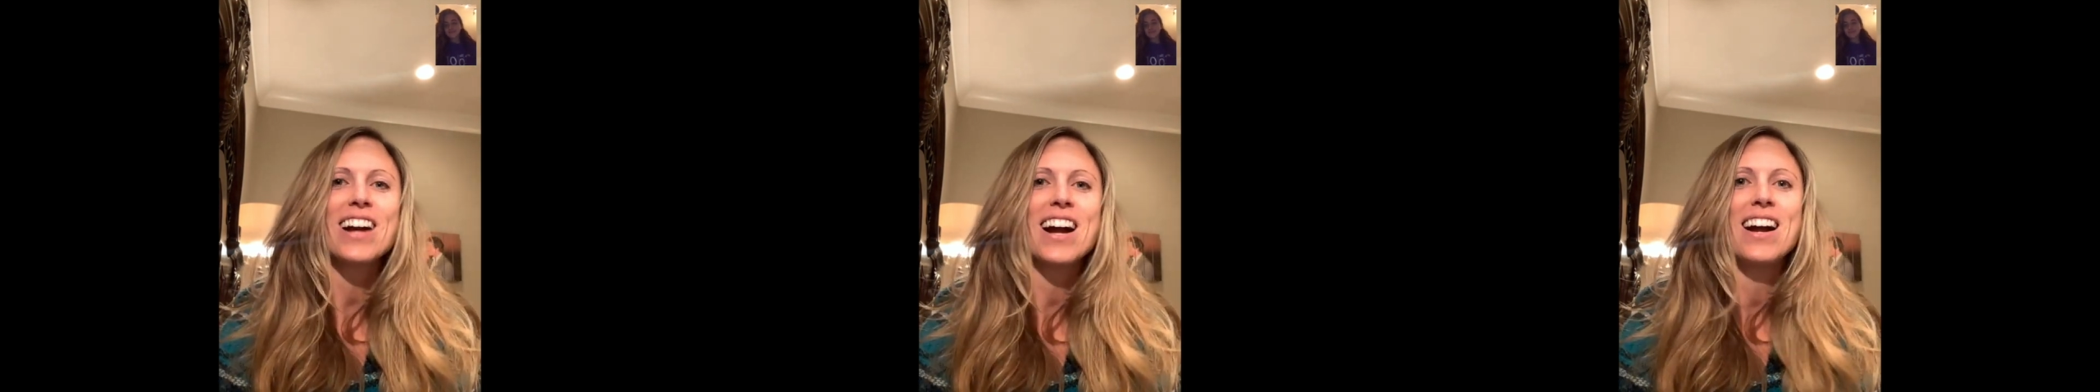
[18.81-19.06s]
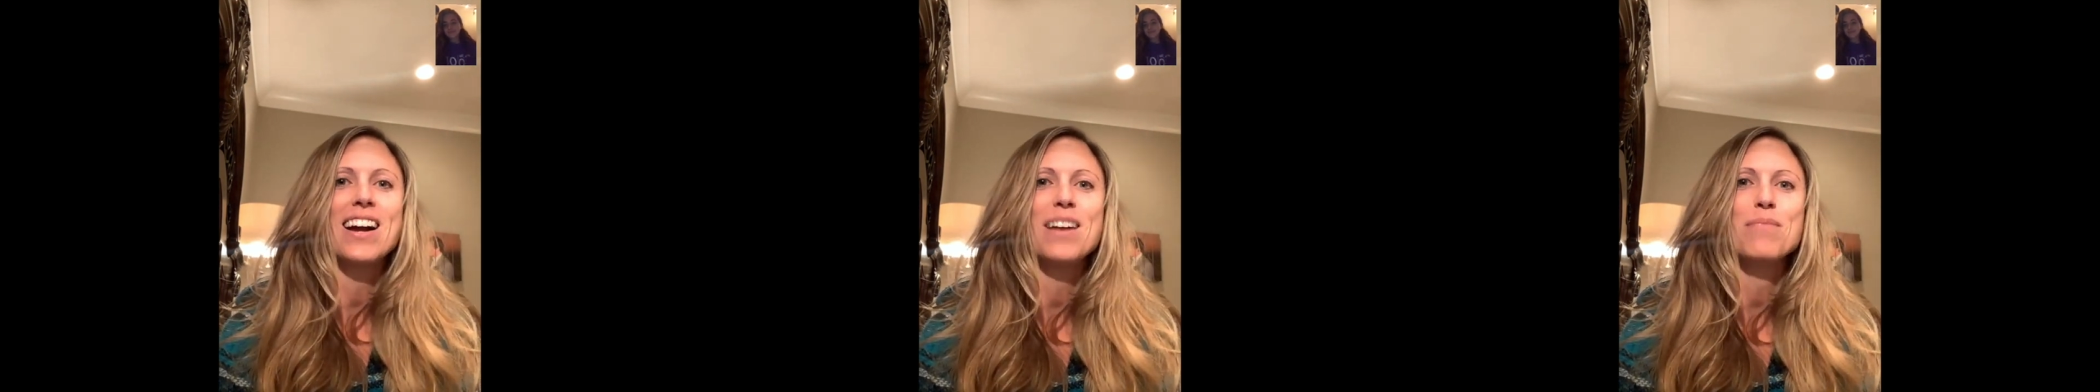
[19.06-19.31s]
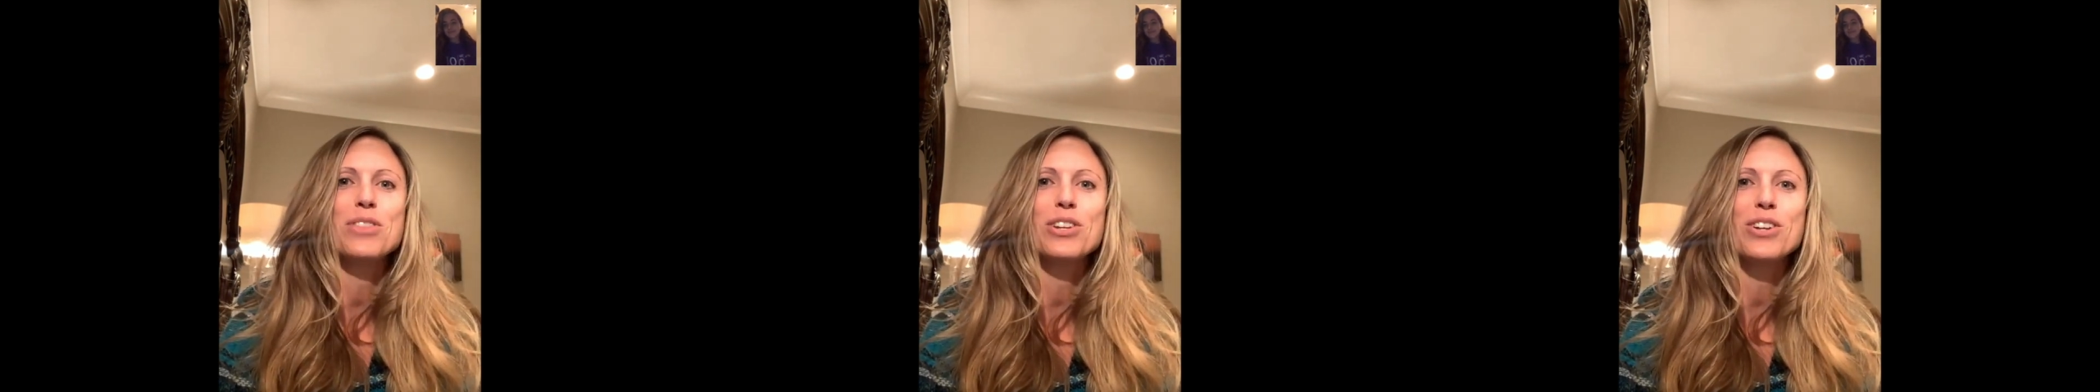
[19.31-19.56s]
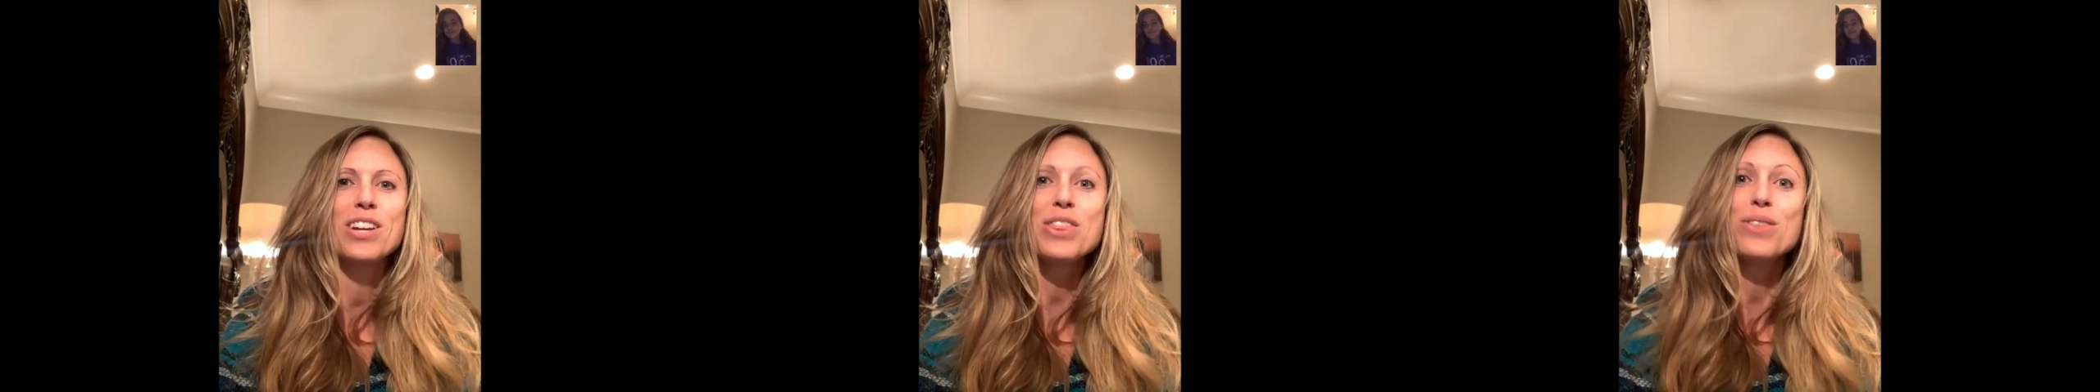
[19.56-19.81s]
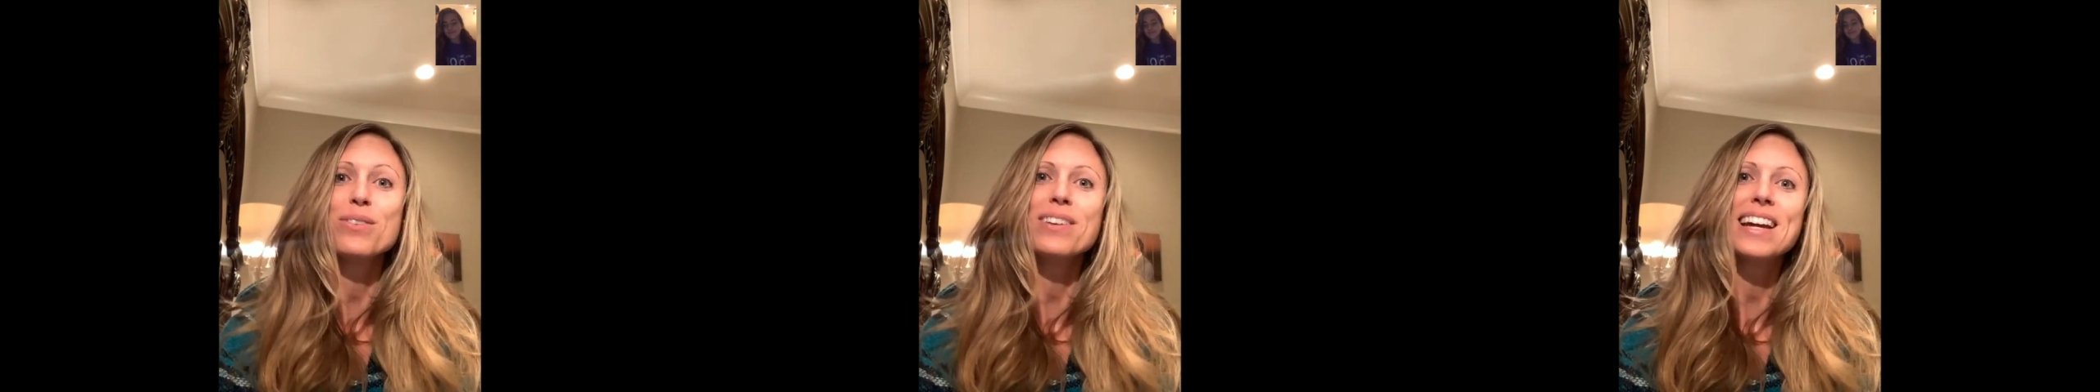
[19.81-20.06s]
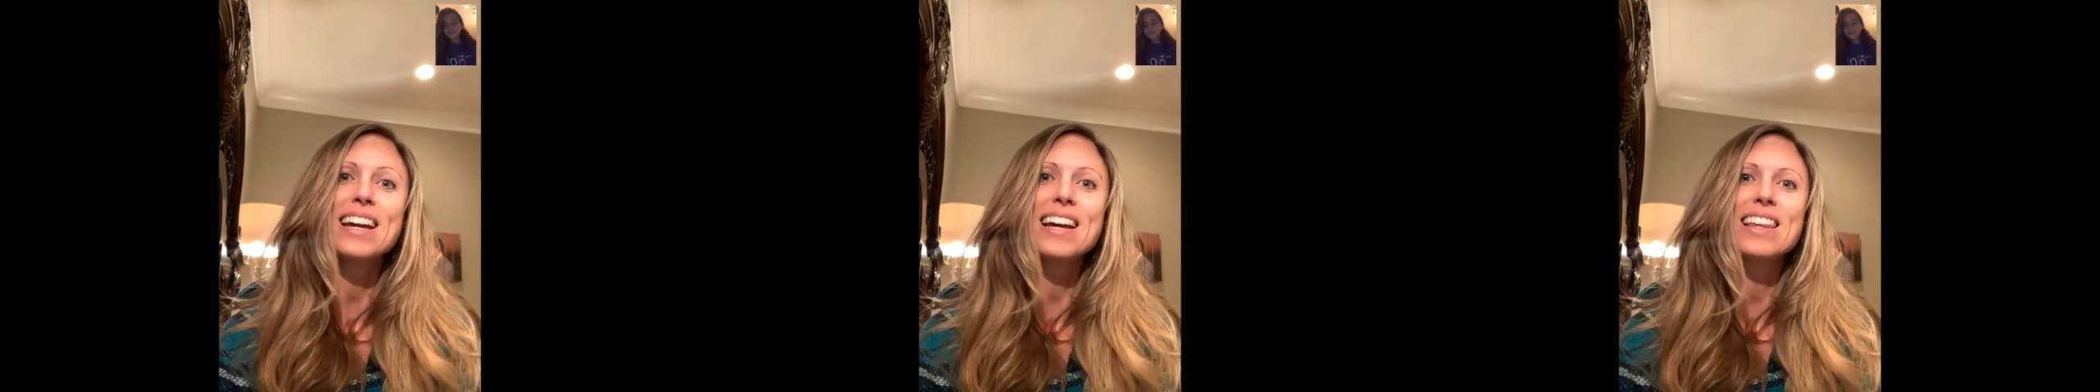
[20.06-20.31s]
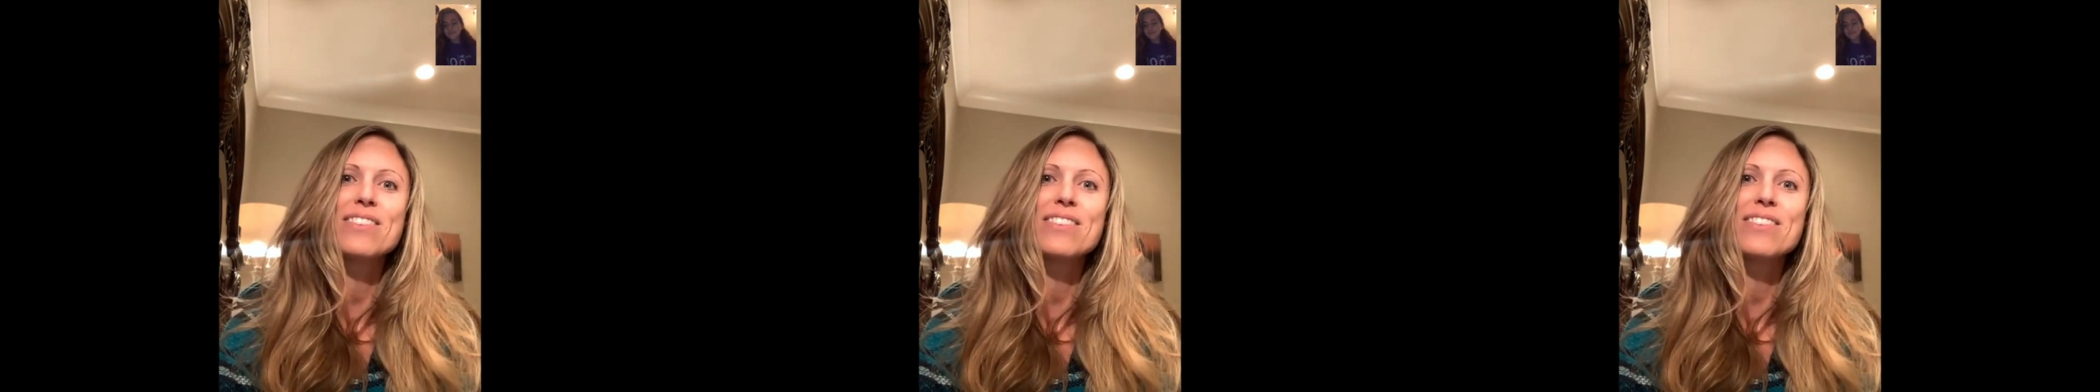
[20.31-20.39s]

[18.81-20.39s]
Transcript: I'm 33. I